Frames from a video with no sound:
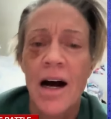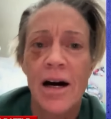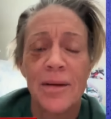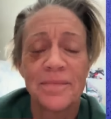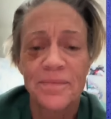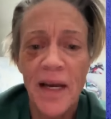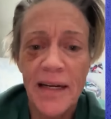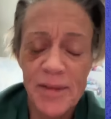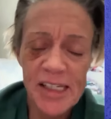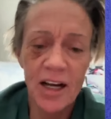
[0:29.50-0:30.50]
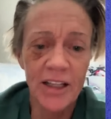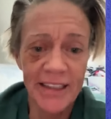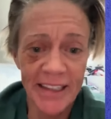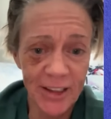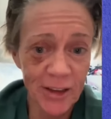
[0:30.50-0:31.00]
Um, my name is
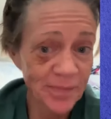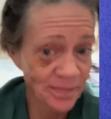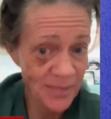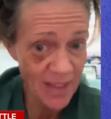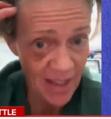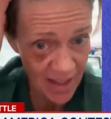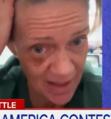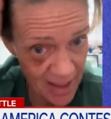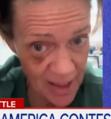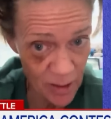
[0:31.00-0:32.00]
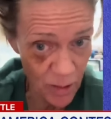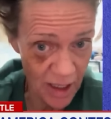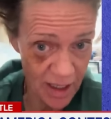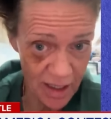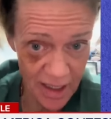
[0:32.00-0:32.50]
Cullen Hill, and this is
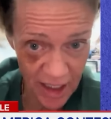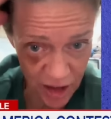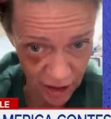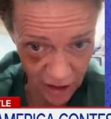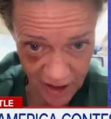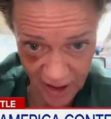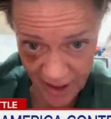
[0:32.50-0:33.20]
what addiction looks